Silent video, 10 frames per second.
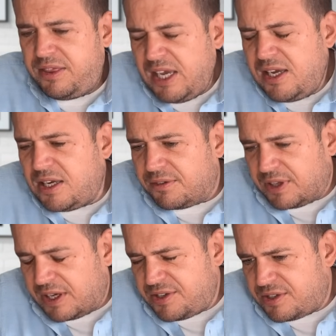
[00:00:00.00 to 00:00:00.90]
Thinking
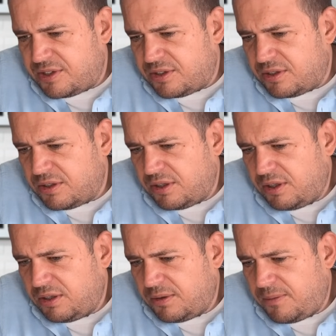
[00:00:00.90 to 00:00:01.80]
of this,
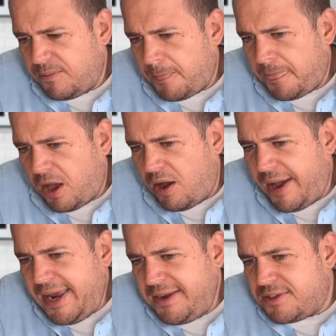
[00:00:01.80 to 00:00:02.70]

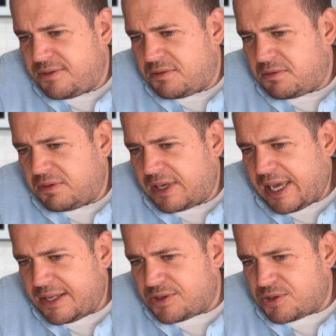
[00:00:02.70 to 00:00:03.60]
I
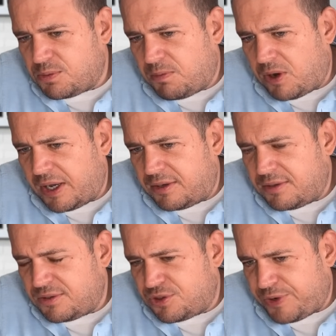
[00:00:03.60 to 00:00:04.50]
cancelled my
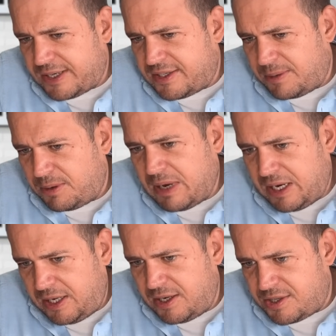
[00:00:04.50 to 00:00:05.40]
direct debit
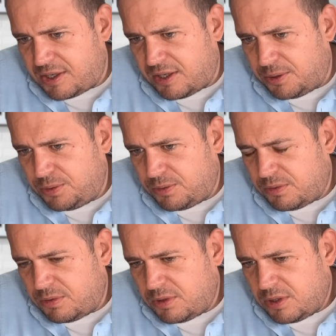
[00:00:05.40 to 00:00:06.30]
many years ago,
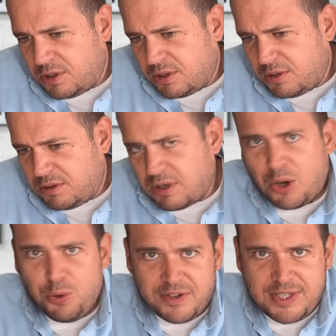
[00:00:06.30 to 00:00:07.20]

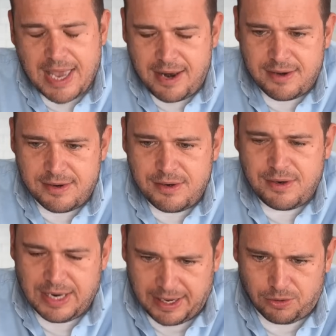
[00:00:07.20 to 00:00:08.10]
over 10
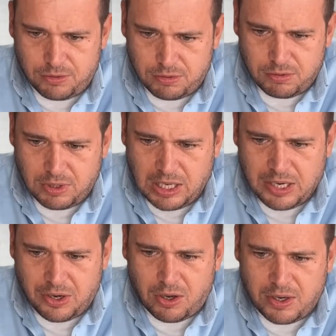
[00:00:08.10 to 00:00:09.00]
now,
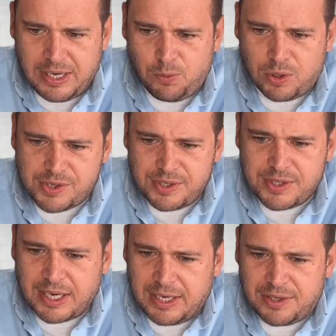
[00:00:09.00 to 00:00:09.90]
and I
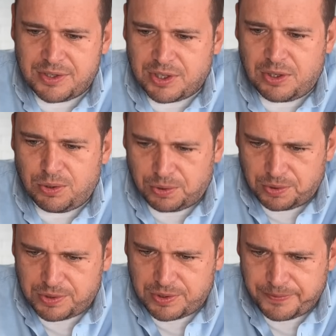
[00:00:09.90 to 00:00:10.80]
wasn't taken to
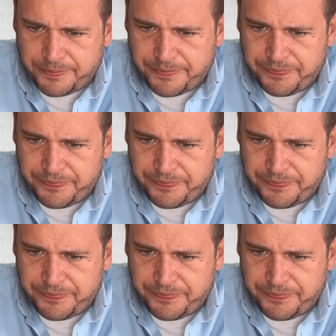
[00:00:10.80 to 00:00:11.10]
court.